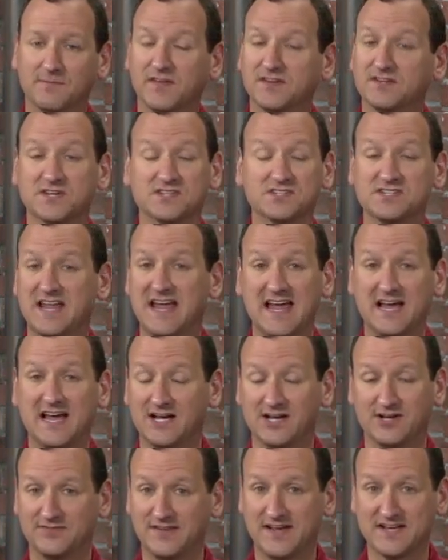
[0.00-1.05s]
doesn't
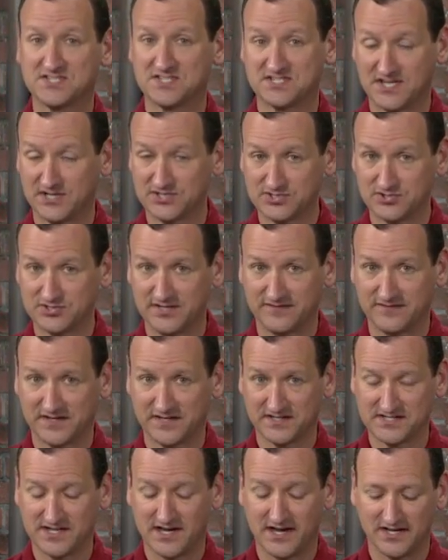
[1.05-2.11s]
have SSL
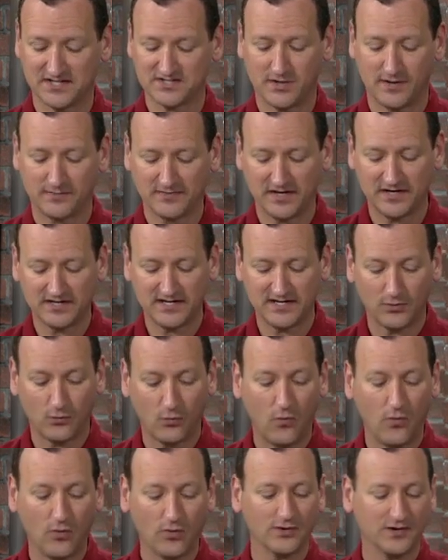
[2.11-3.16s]
certificates on it. So I'm going to get a
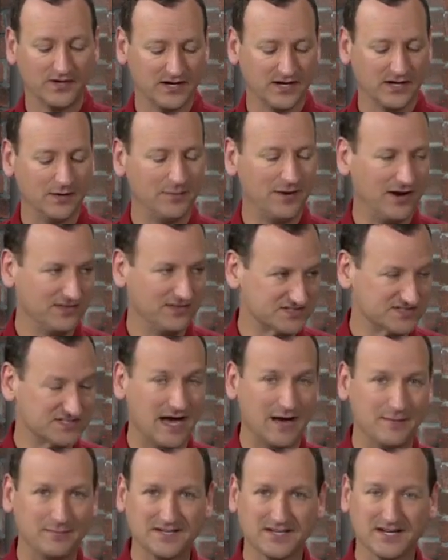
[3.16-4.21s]
warning about this
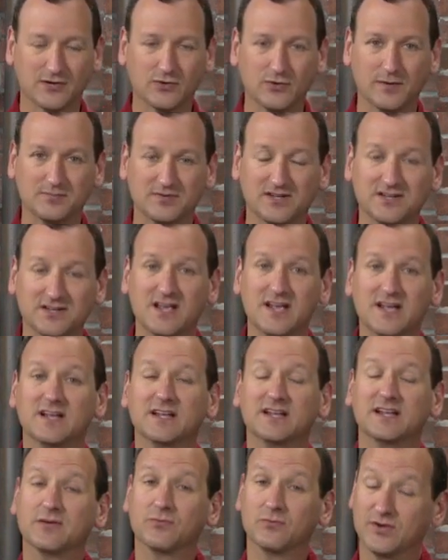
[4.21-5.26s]
not being encrypted.
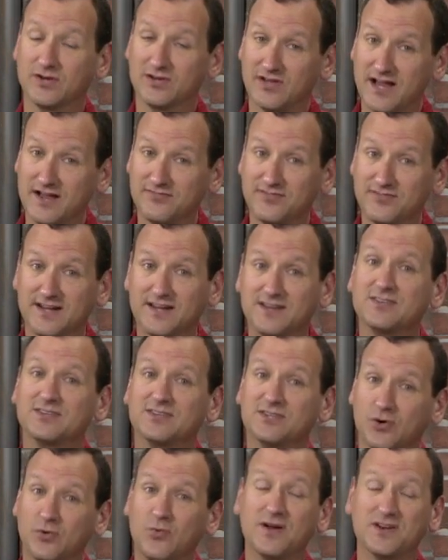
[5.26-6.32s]
In real life land,
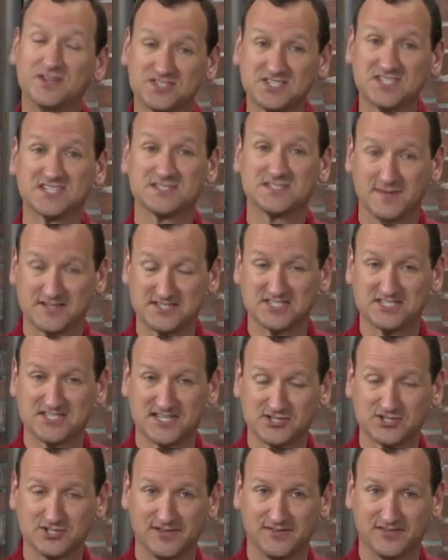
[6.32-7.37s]
you'll want to stick some SSL
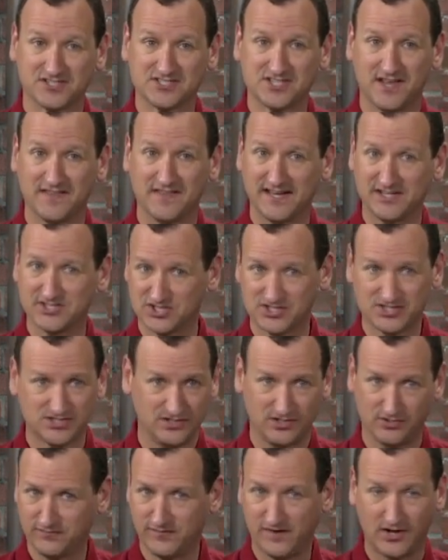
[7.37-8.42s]
certificates on that. Just
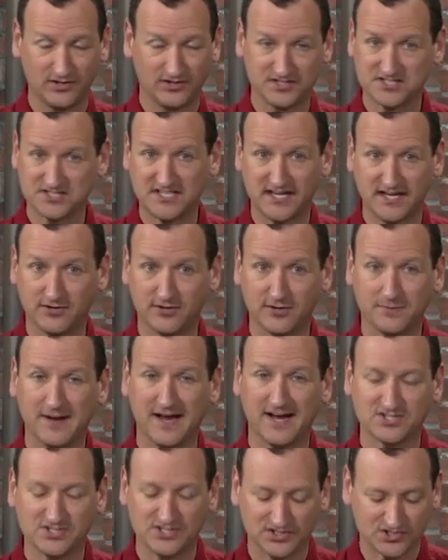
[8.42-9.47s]
follow the standard
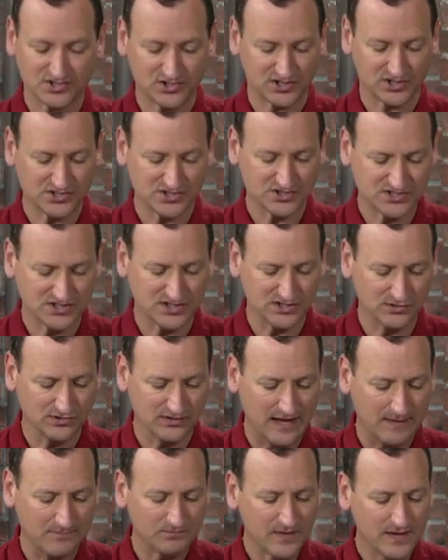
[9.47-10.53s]
Apache instructions to do that.